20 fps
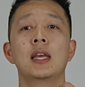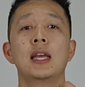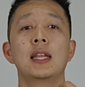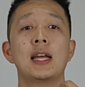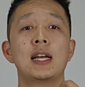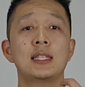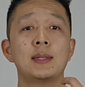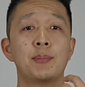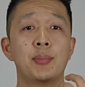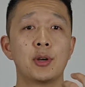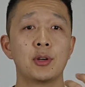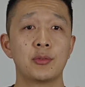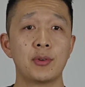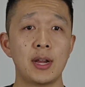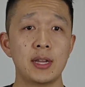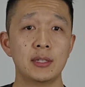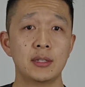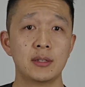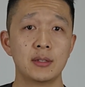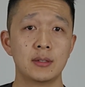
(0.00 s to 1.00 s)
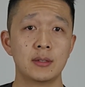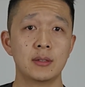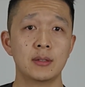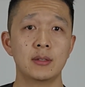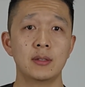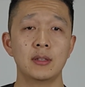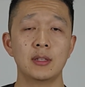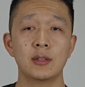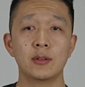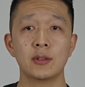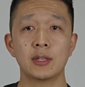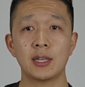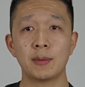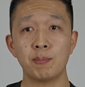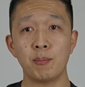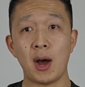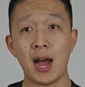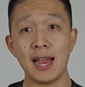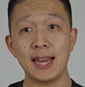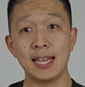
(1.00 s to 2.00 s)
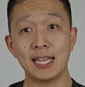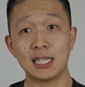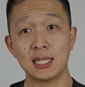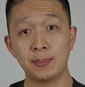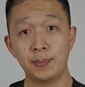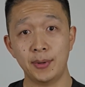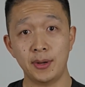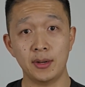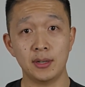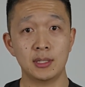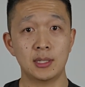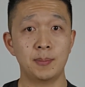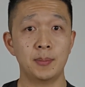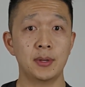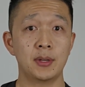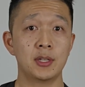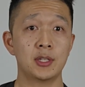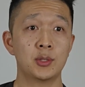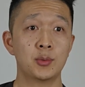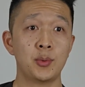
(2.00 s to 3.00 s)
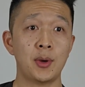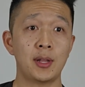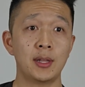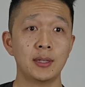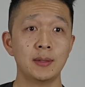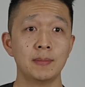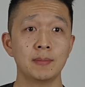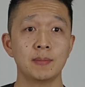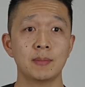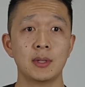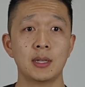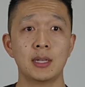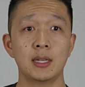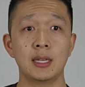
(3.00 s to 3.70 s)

And as it progresses, you might experience a bit of swelling